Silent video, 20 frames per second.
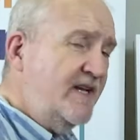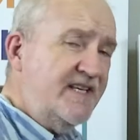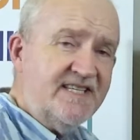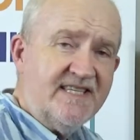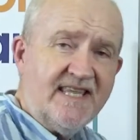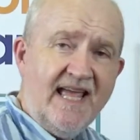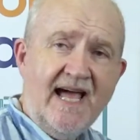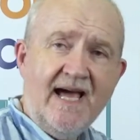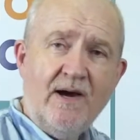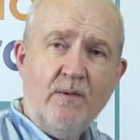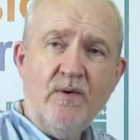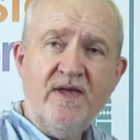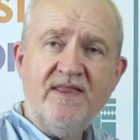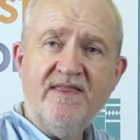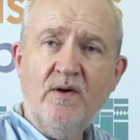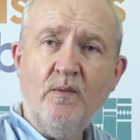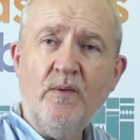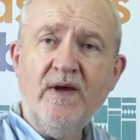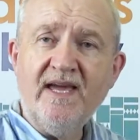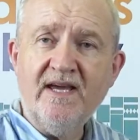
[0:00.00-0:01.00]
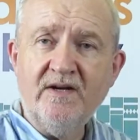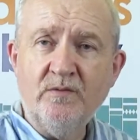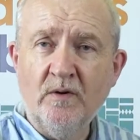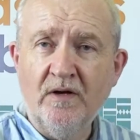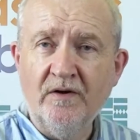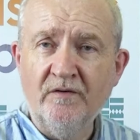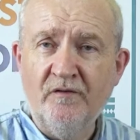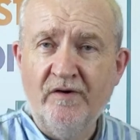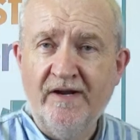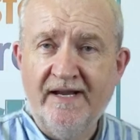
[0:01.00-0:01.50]
to start with the weird
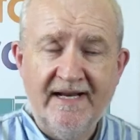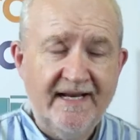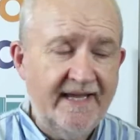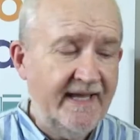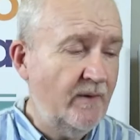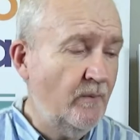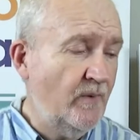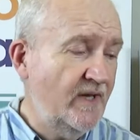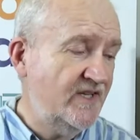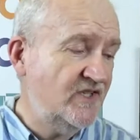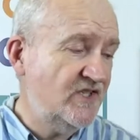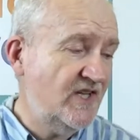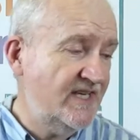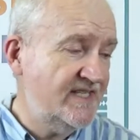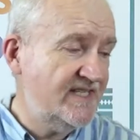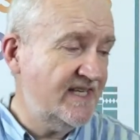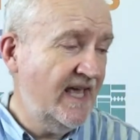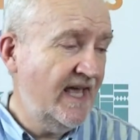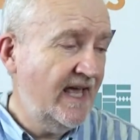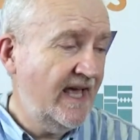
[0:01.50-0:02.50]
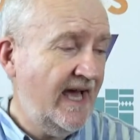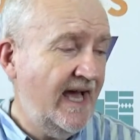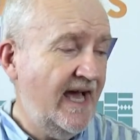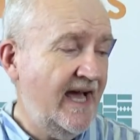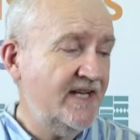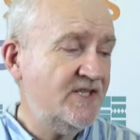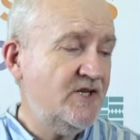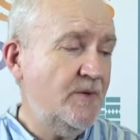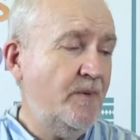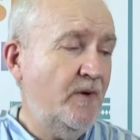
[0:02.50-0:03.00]
one, really, which is
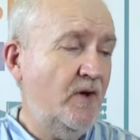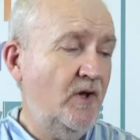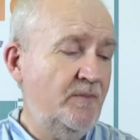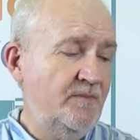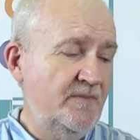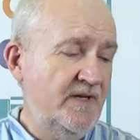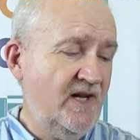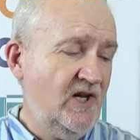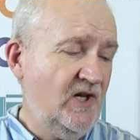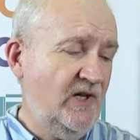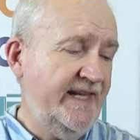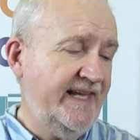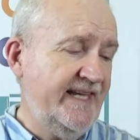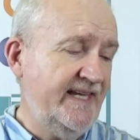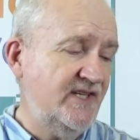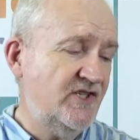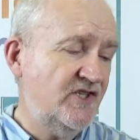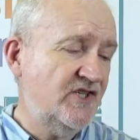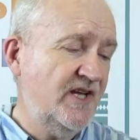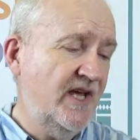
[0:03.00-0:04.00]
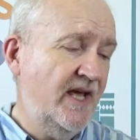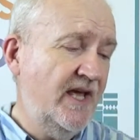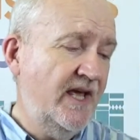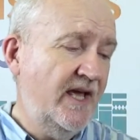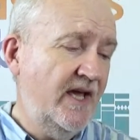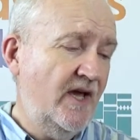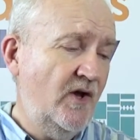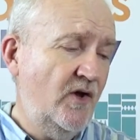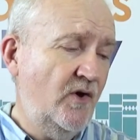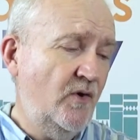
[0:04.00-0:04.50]
Archibald MacLeish,
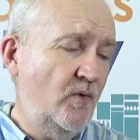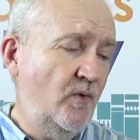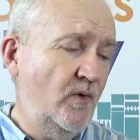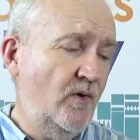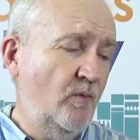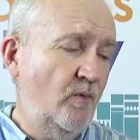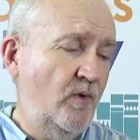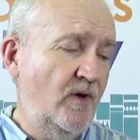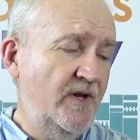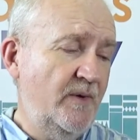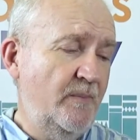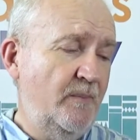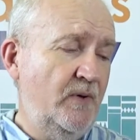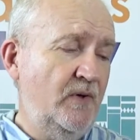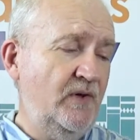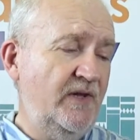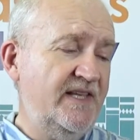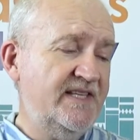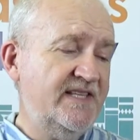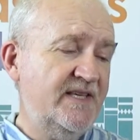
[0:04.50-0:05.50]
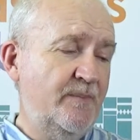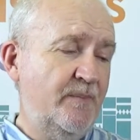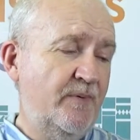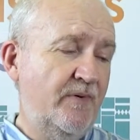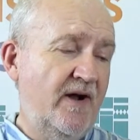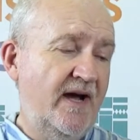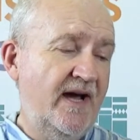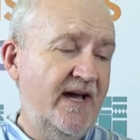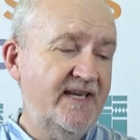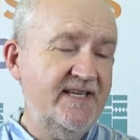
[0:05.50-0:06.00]
who won a Pulitzer
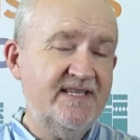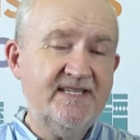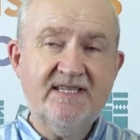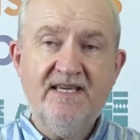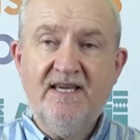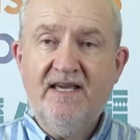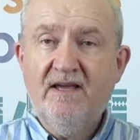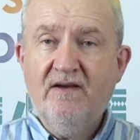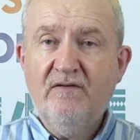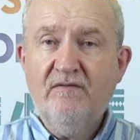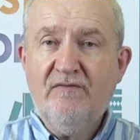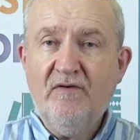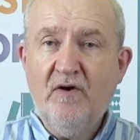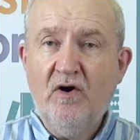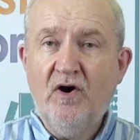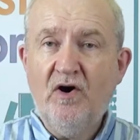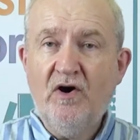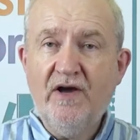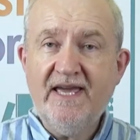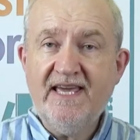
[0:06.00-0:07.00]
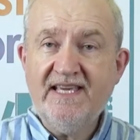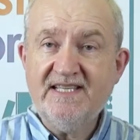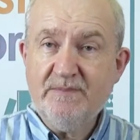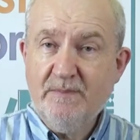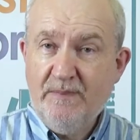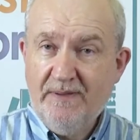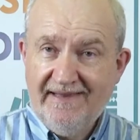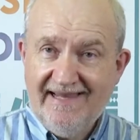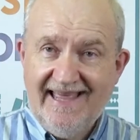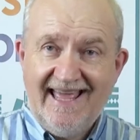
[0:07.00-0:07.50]
Prize for his
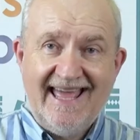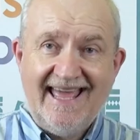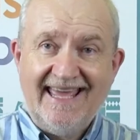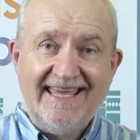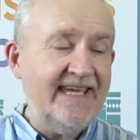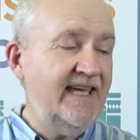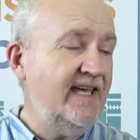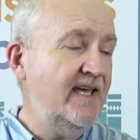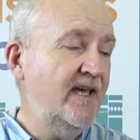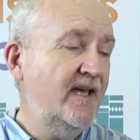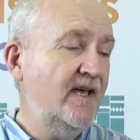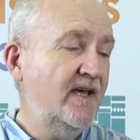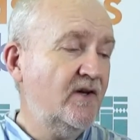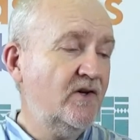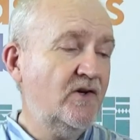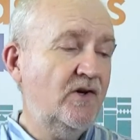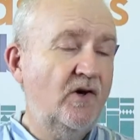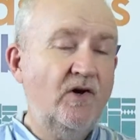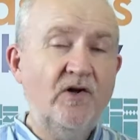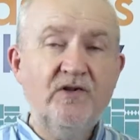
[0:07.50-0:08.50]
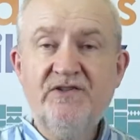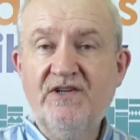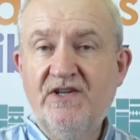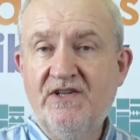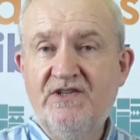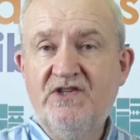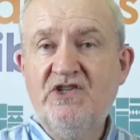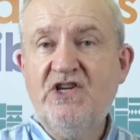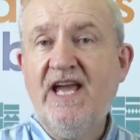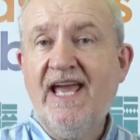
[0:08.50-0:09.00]
play
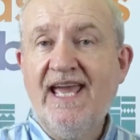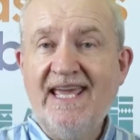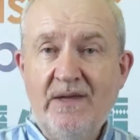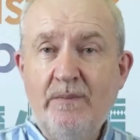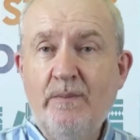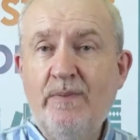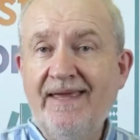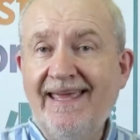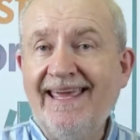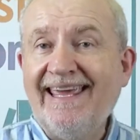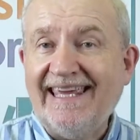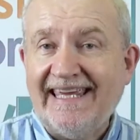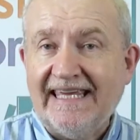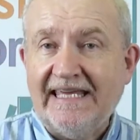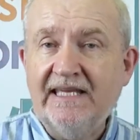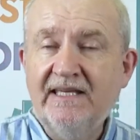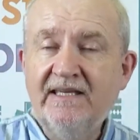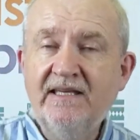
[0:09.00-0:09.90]
called J.B